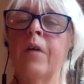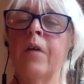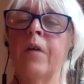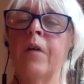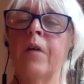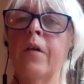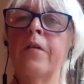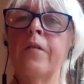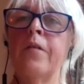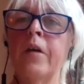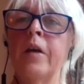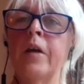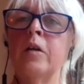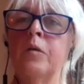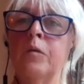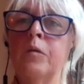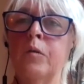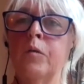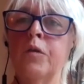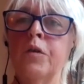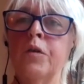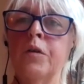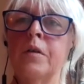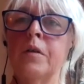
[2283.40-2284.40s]
very, very
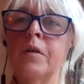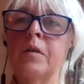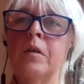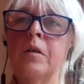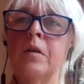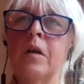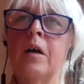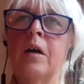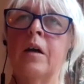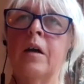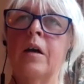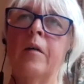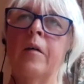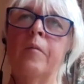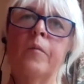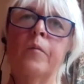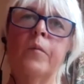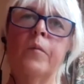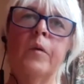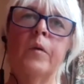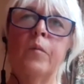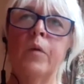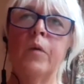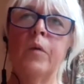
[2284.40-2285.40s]
cautious.
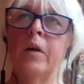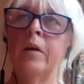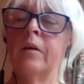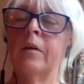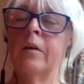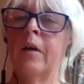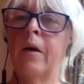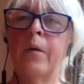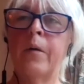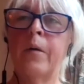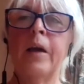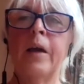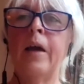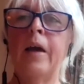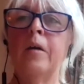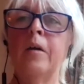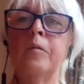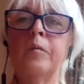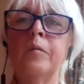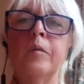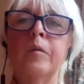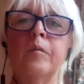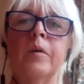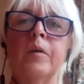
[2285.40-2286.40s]
We weren't going out. We